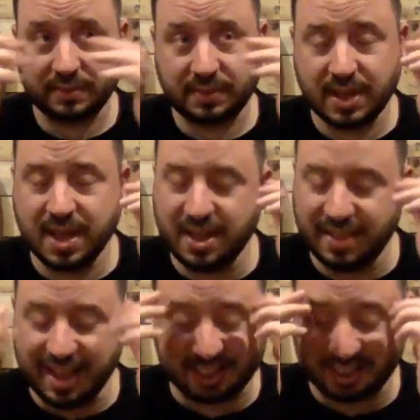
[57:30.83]
God,
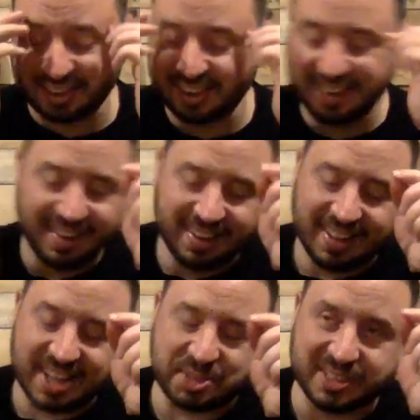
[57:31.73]
that's
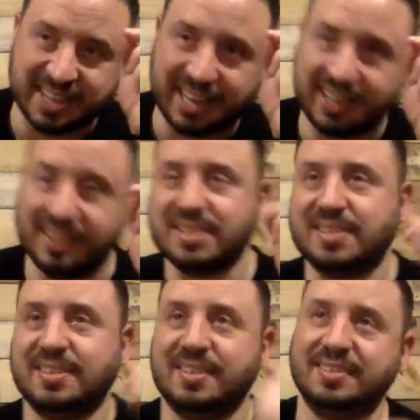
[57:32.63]
that's
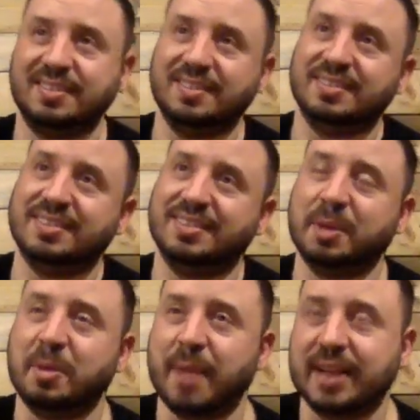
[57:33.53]
ridiculous. Let
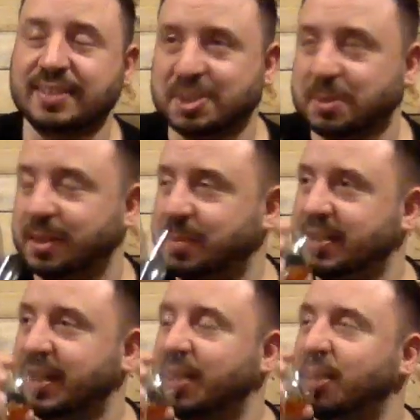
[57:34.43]
me go back to this one. Let me
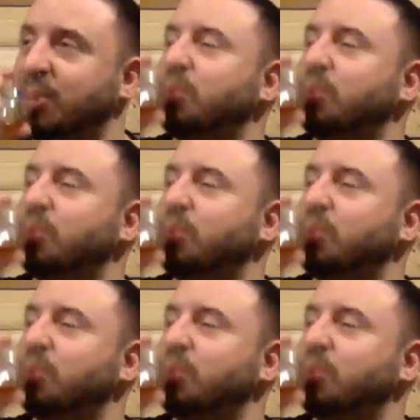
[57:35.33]
see here.